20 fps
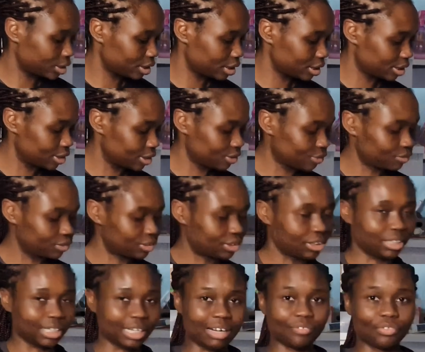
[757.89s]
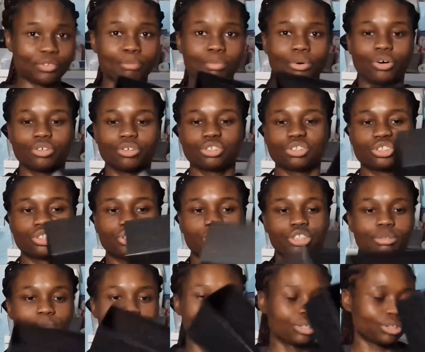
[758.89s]
And then obviously you have the box, you
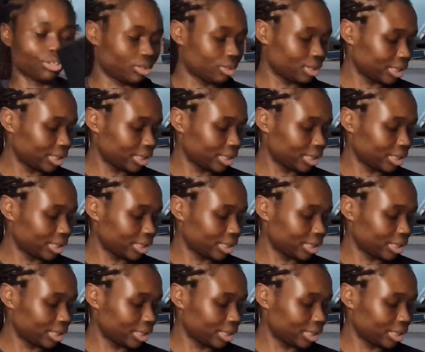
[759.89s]
can put it all